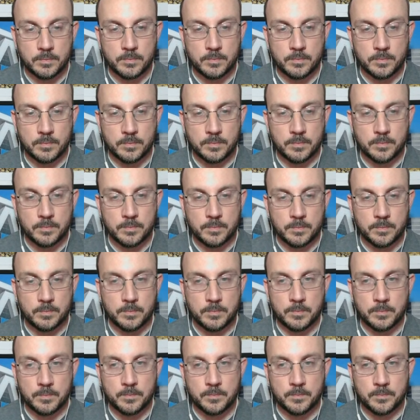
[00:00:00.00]

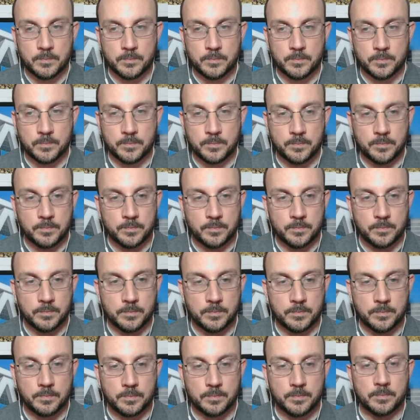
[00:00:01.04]

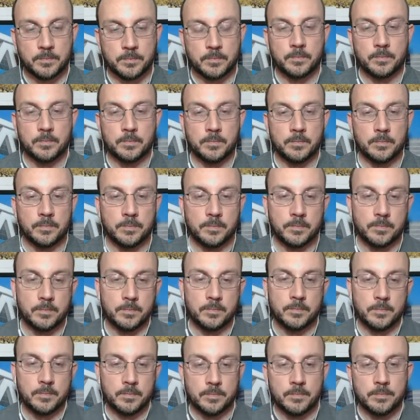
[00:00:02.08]

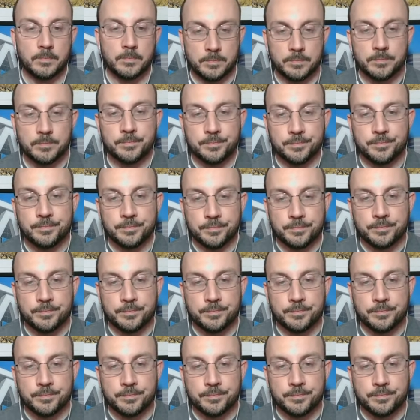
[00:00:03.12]
This person isn't speaking.